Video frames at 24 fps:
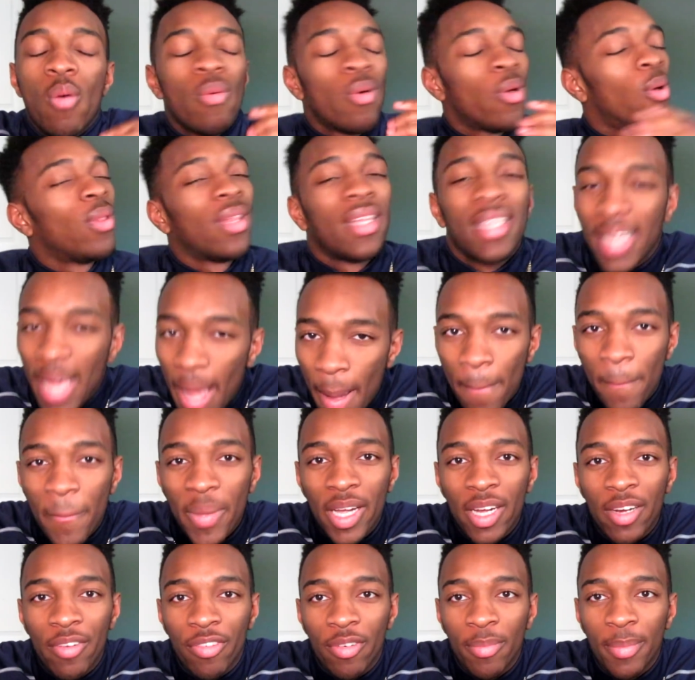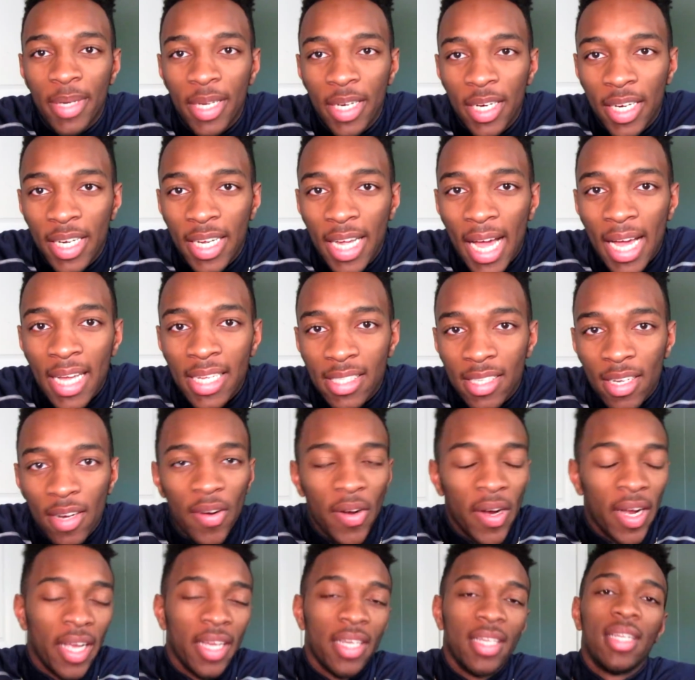We're only getting bigger from here, guys. All
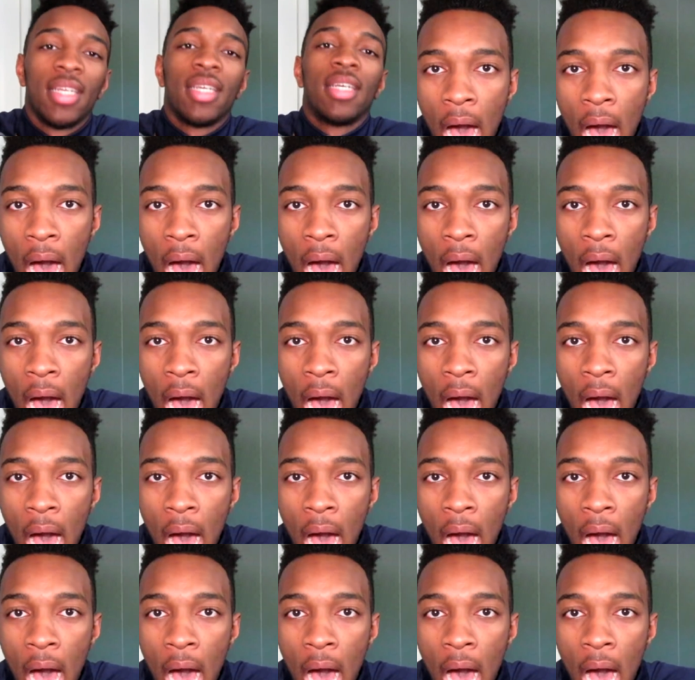right.